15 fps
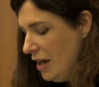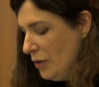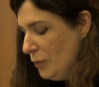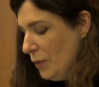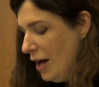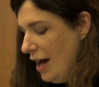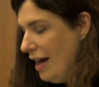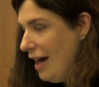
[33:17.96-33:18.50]
And
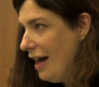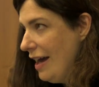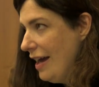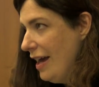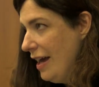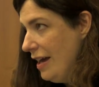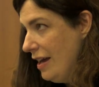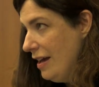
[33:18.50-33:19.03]
what I
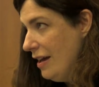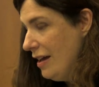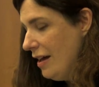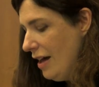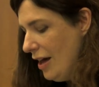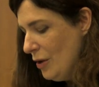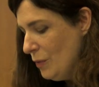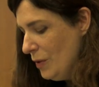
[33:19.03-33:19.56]
hate,
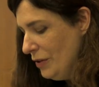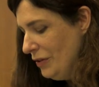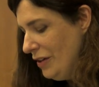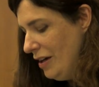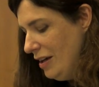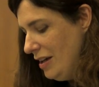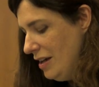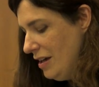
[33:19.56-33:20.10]
I will
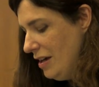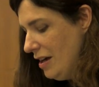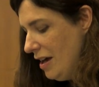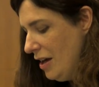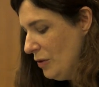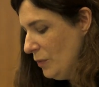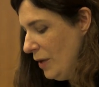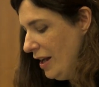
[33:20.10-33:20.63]
not eat.
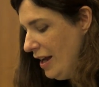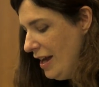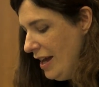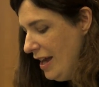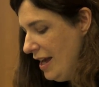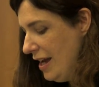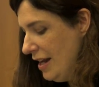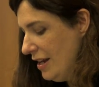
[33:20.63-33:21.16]
And what I
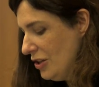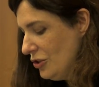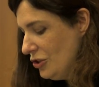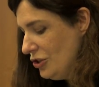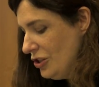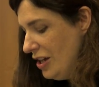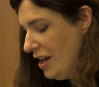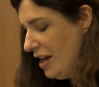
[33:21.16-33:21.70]
hate is
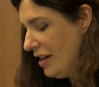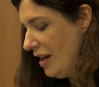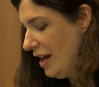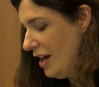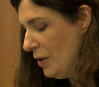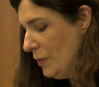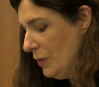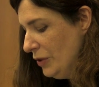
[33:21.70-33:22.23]
shit, and
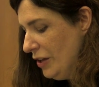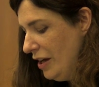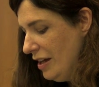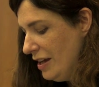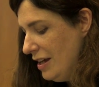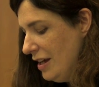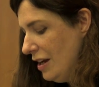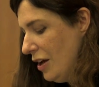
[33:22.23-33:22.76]
I will not
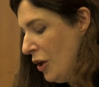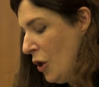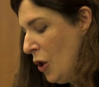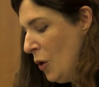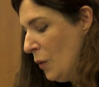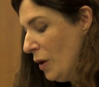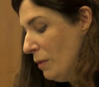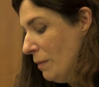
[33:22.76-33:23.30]
eat it.
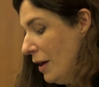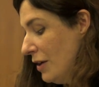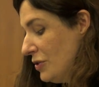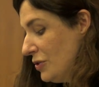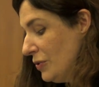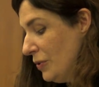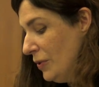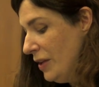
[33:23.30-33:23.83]
What my
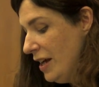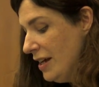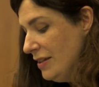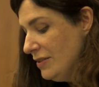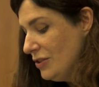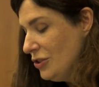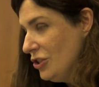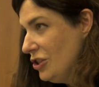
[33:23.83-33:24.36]
soul
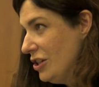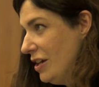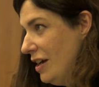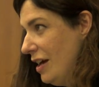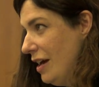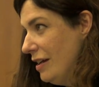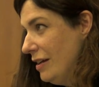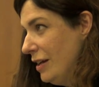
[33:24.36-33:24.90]
hates is shit,
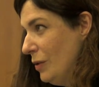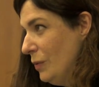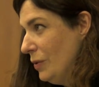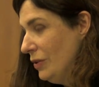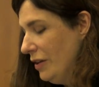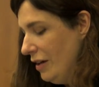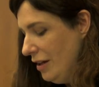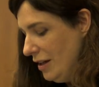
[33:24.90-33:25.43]
and it will
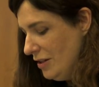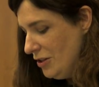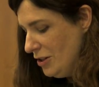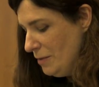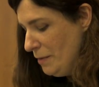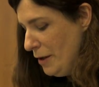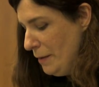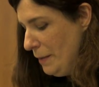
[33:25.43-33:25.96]
not enter
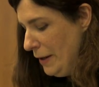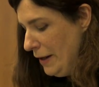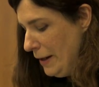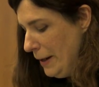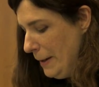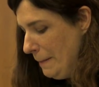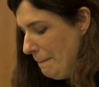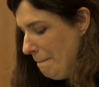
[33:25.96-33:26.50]
my
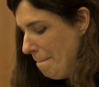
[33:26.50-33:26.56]
body.